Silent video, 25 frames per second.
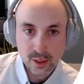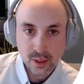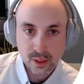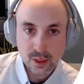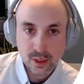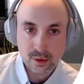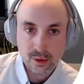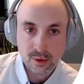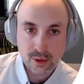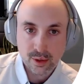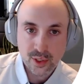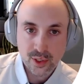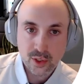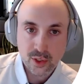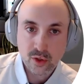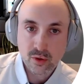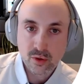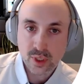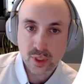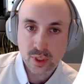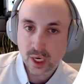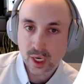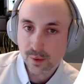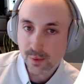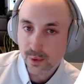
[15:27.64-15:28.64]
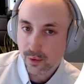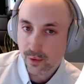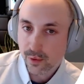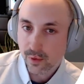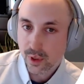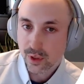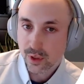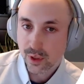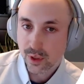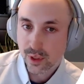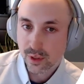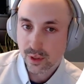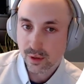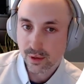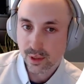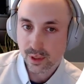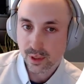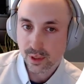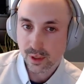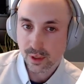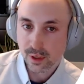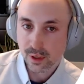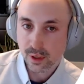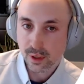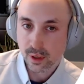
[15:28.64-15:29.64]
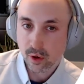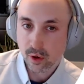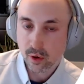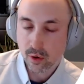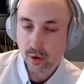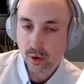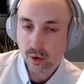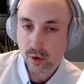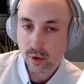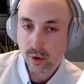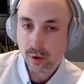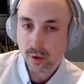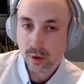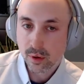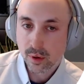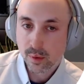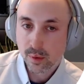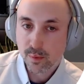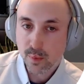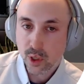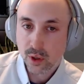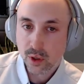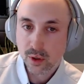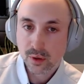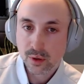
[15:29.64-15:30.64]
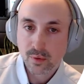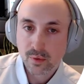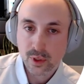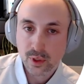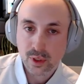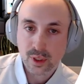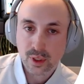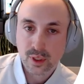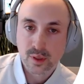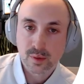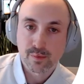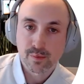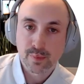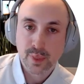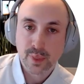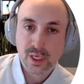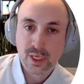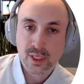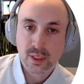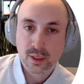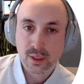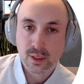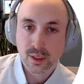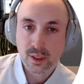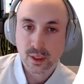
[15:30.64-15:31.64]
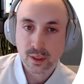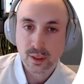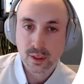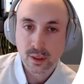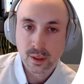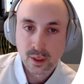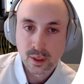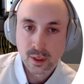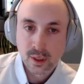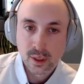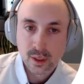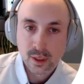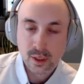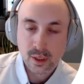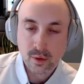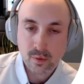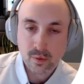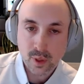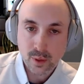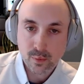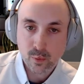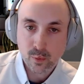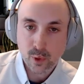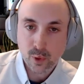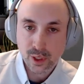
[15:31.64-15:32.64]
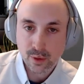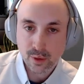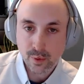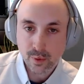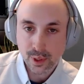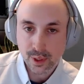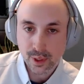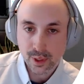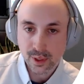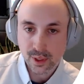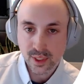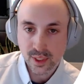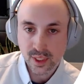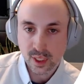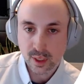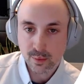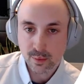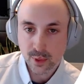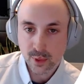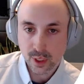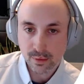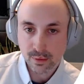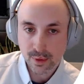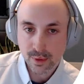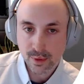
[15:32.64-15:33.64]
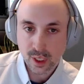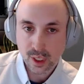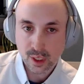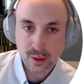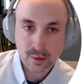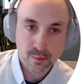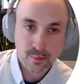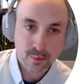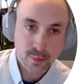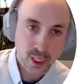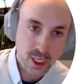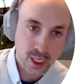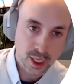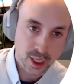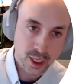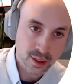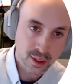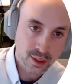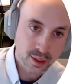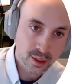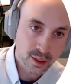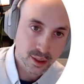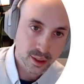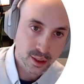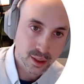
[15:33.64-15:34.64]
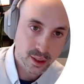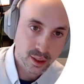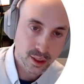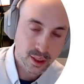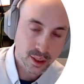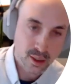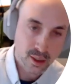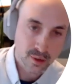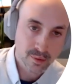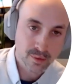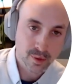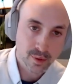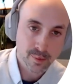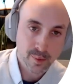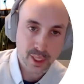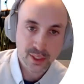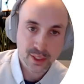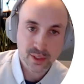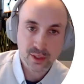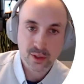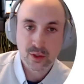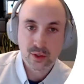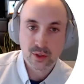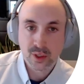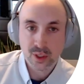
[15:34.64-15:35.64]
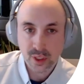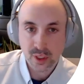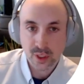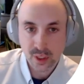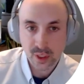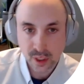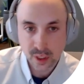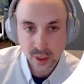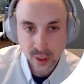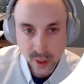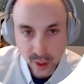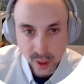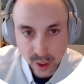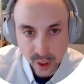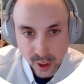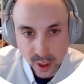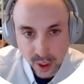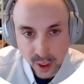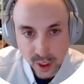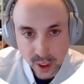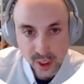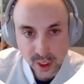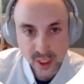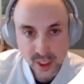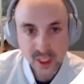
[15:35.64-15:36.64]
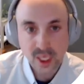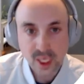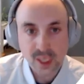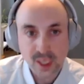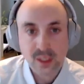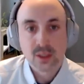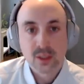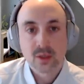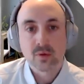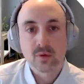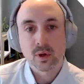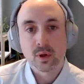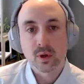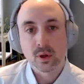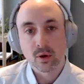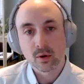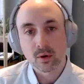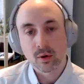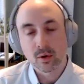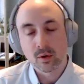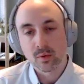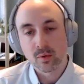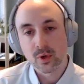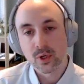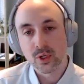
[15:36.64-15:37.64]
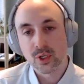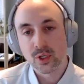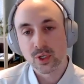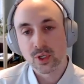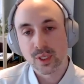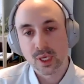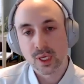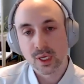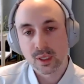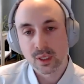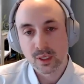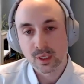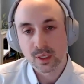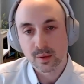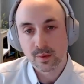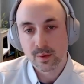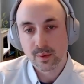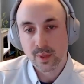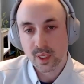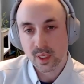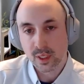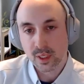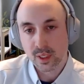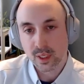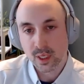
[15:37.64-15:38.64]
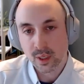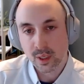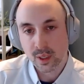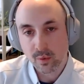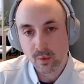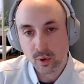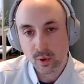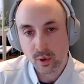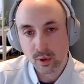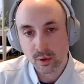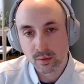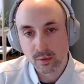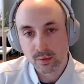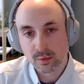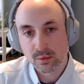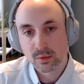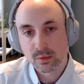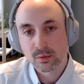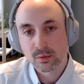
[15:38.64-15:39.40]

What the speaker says: There's two types of regions. There's the local mode, which is basically the one running within the same JVM. And if a message is sent to a local region, then it will